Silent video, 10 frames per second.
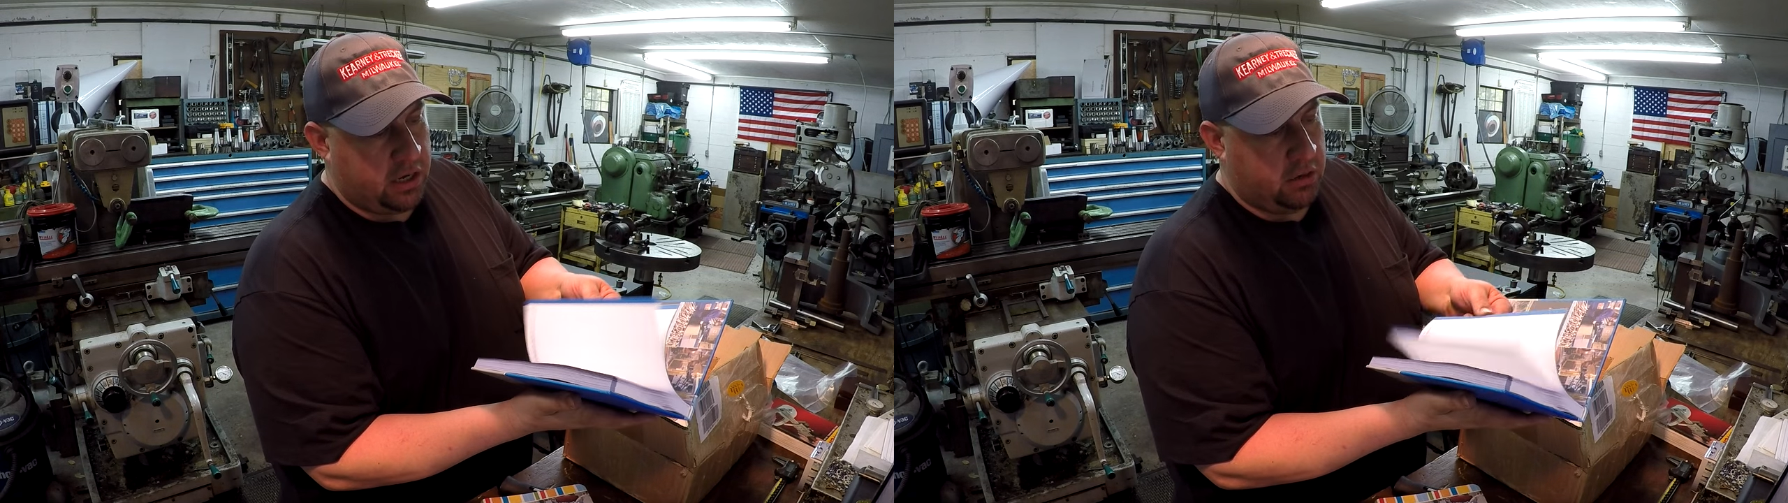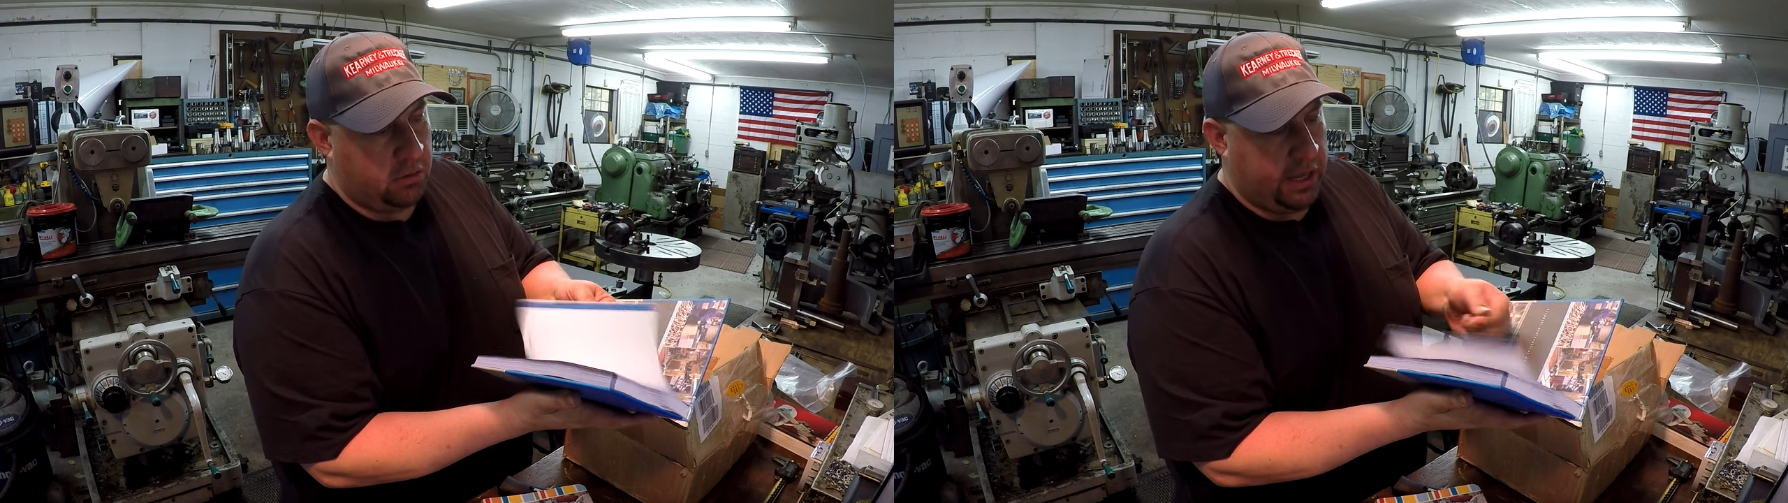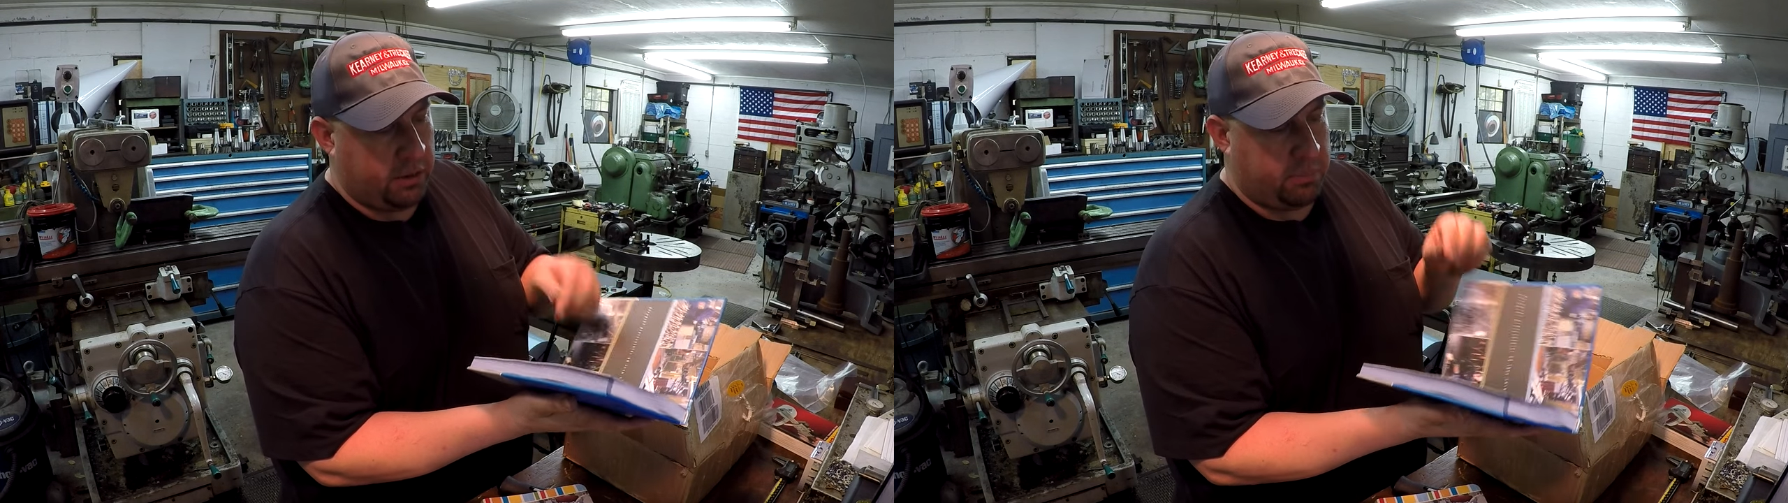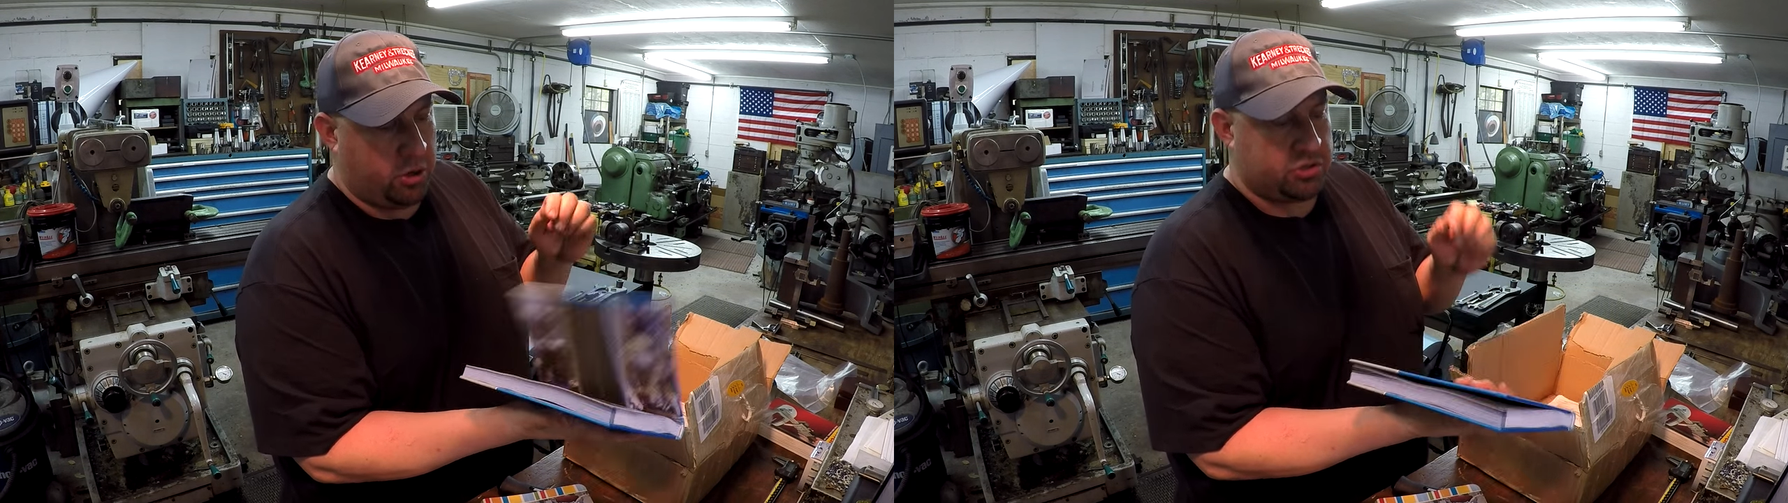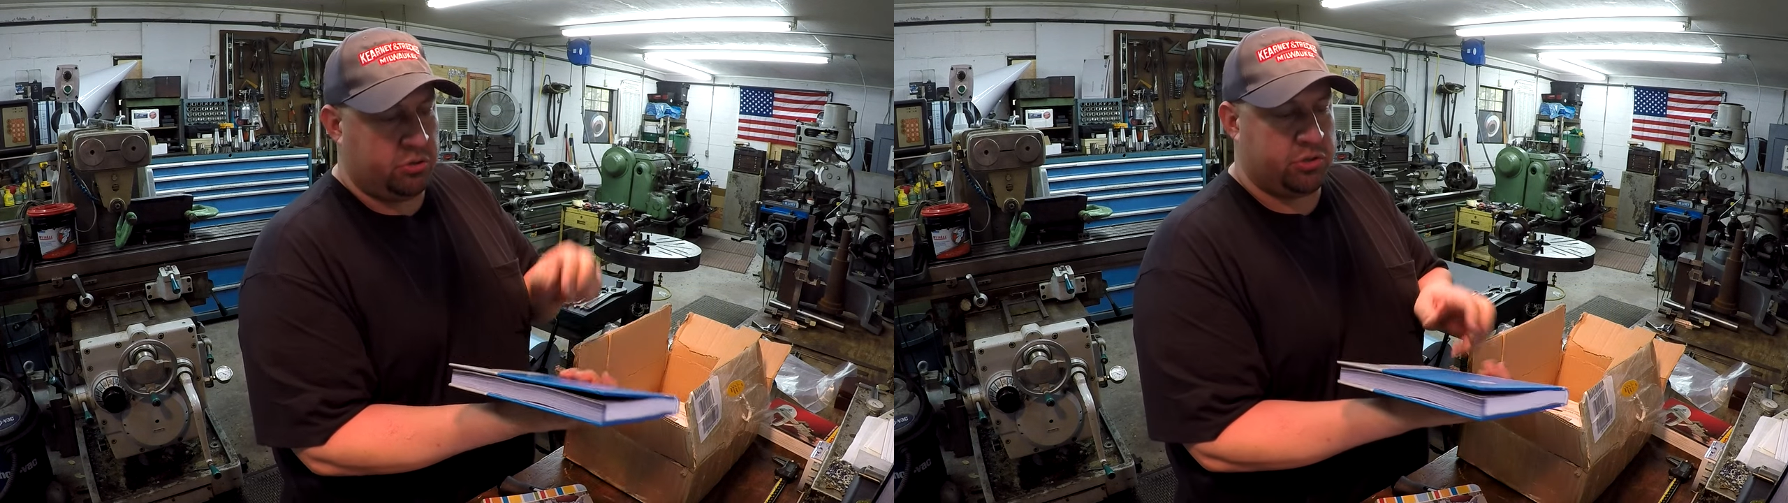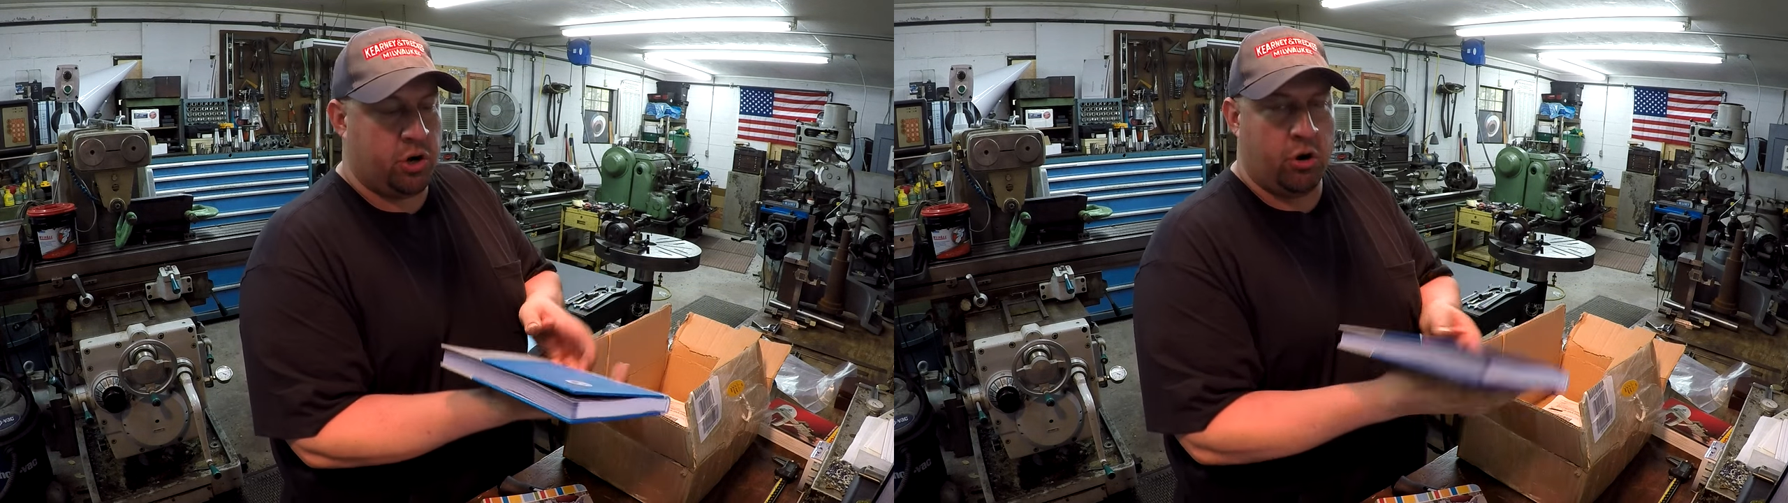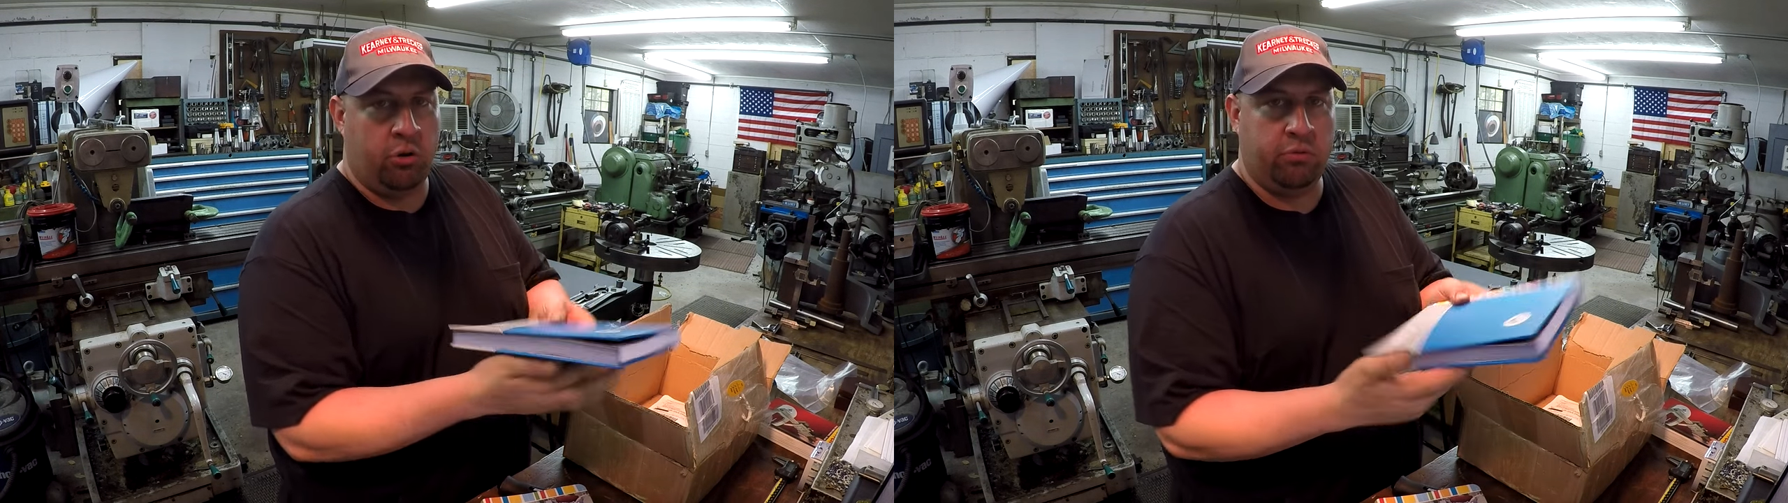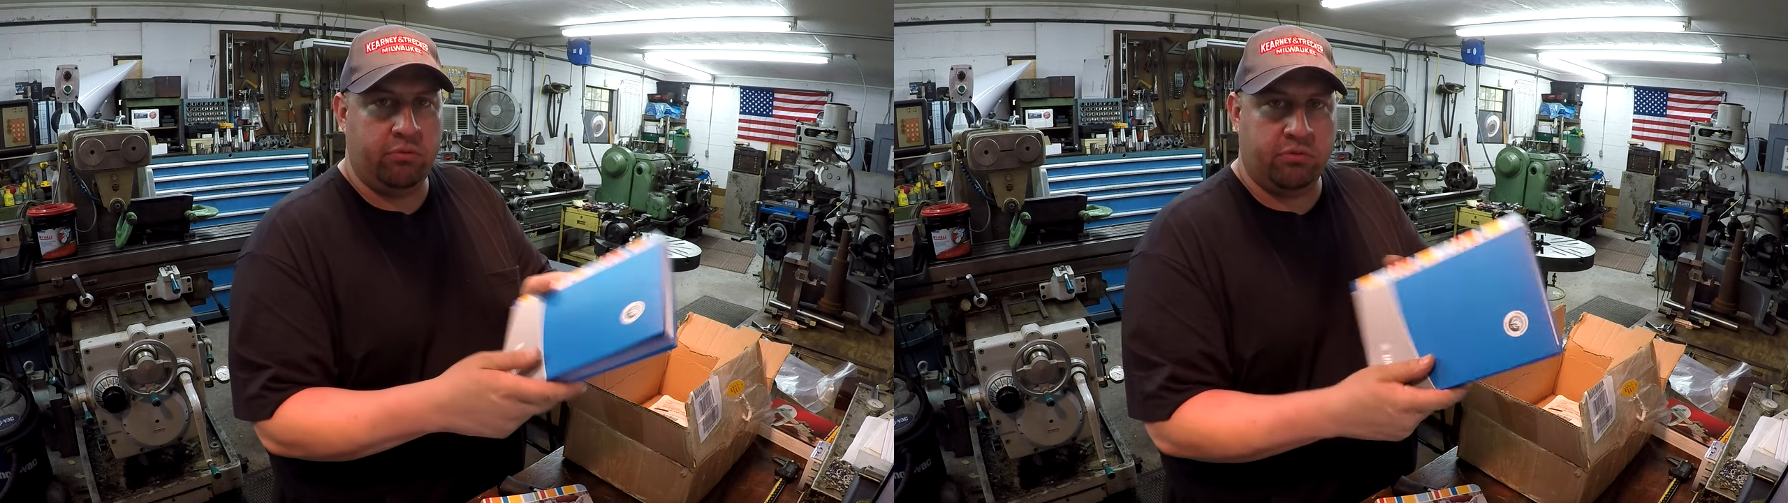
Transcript: a personal journal